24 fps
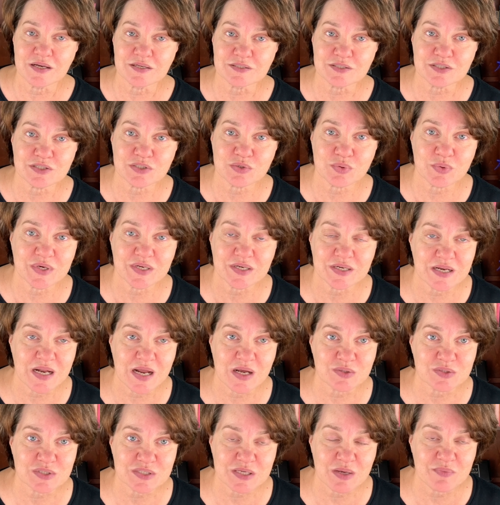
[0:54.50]
tweeted
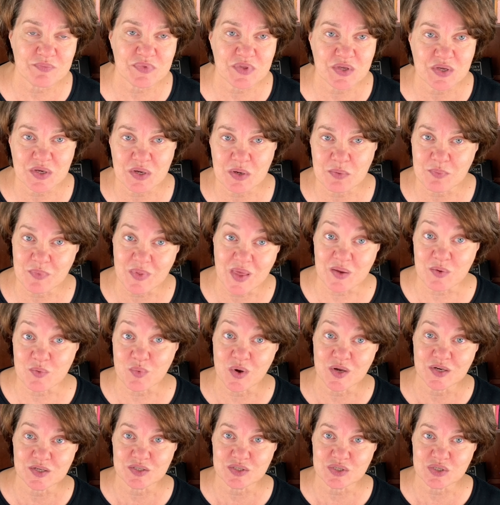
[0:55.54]
out something like,
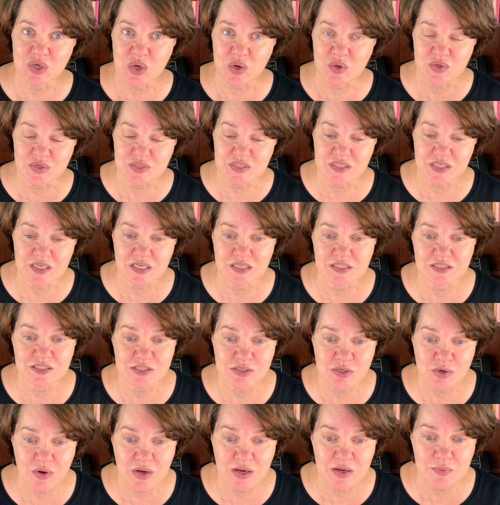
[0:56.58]
what is Yoga Skin?
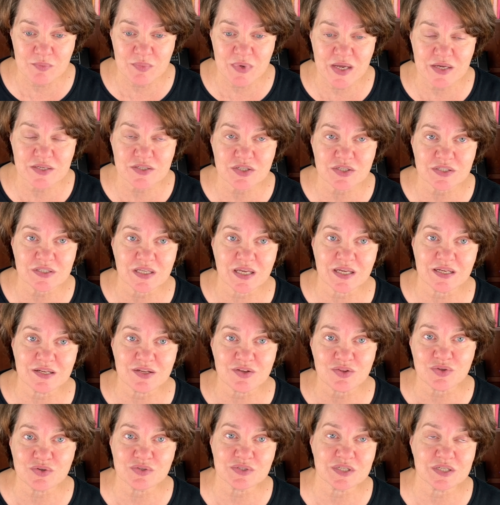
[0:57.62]
So I imagine that
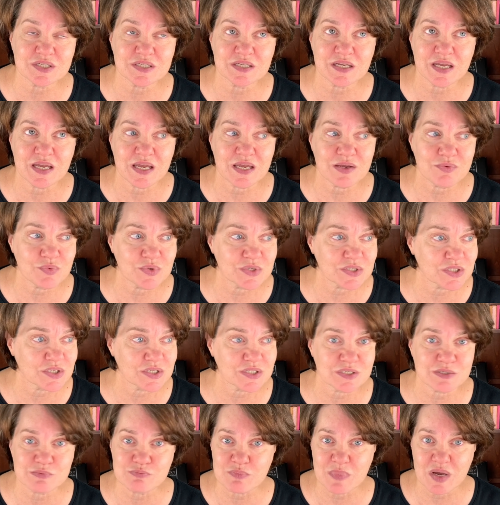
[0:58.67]
either today, which
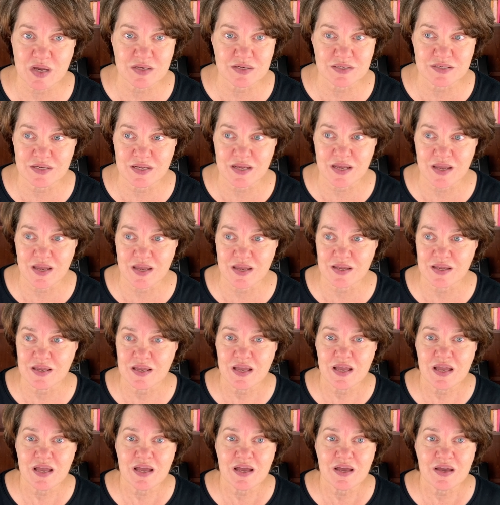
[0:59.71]
is Monday,
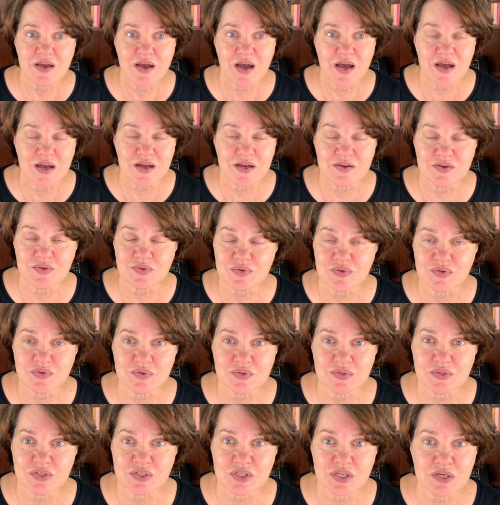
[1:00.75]

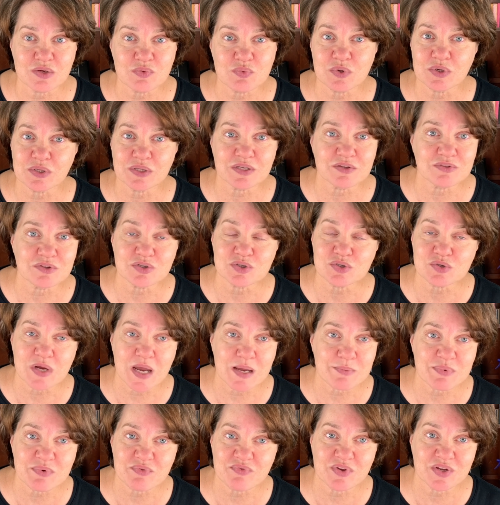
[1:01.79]
she will either drop
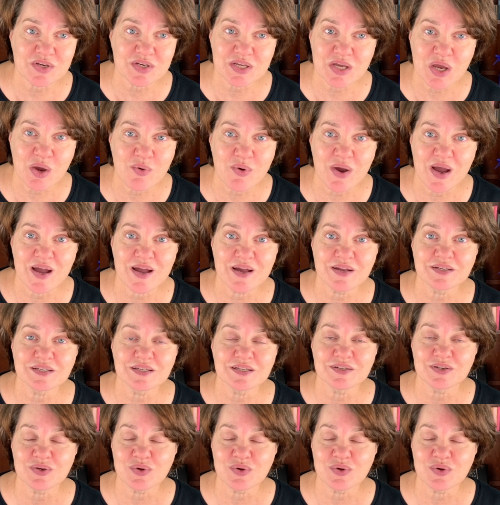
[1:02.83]
a video on it